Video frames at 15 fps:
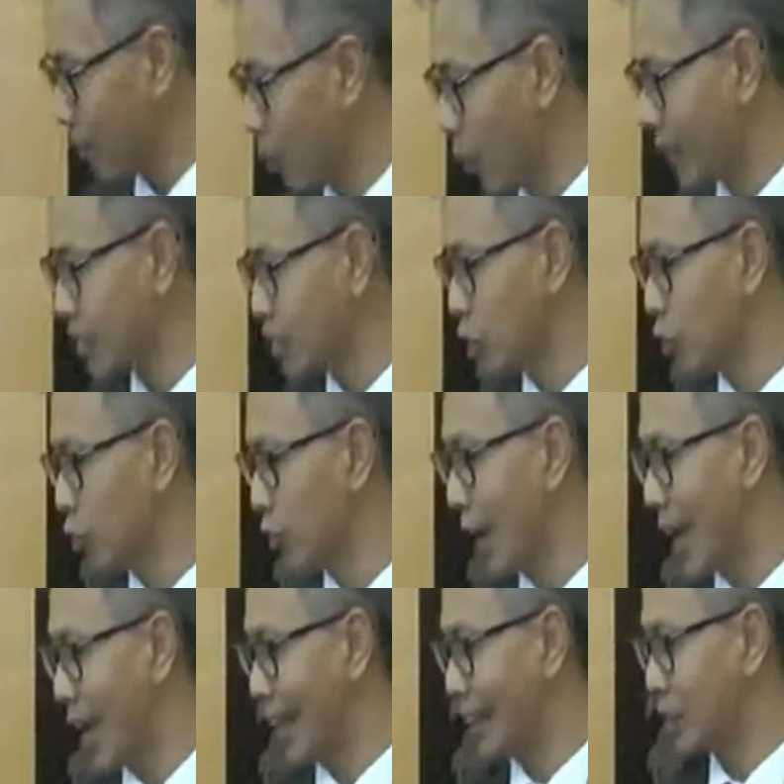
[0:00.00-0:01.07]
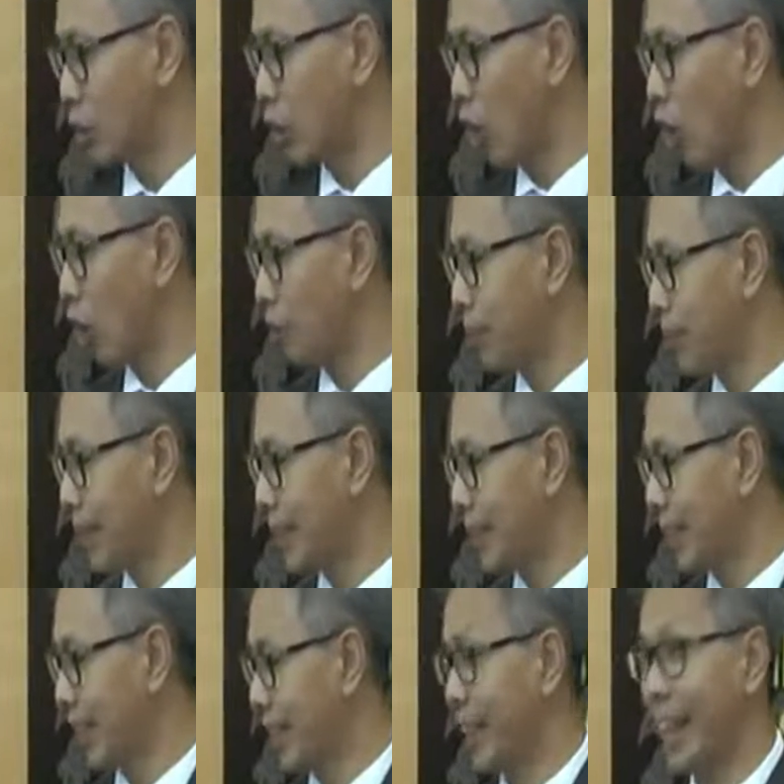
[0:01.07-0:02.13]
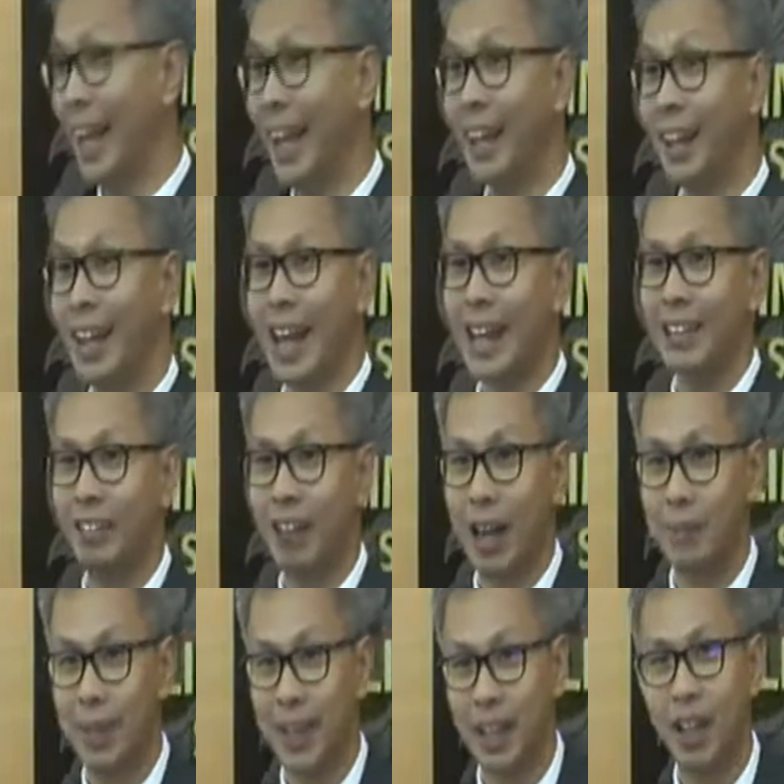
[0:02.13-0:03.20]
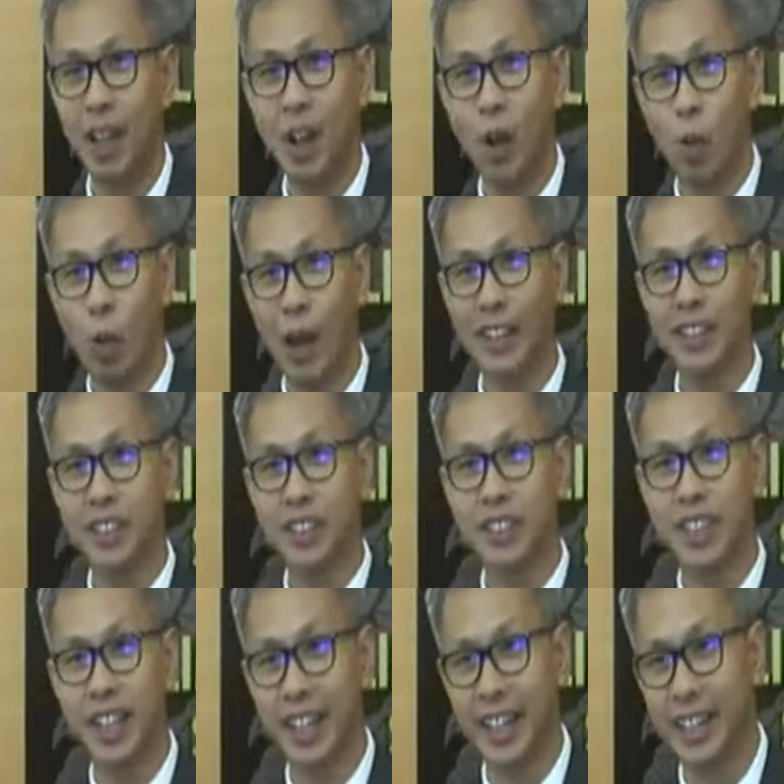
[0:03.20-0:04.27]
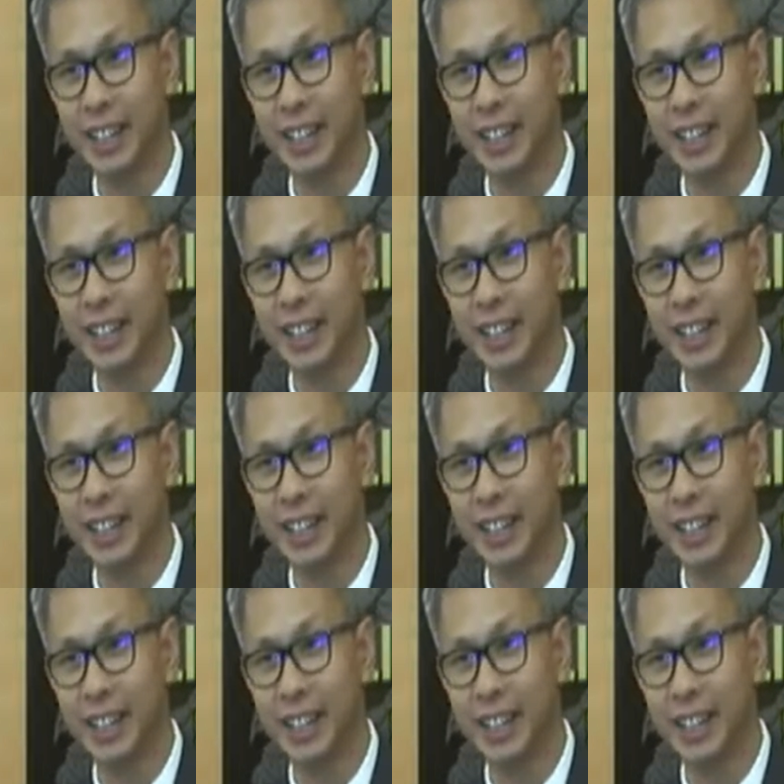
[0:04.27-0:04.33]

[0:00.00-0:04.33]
went so far as to call me a headline-grabbing one-trick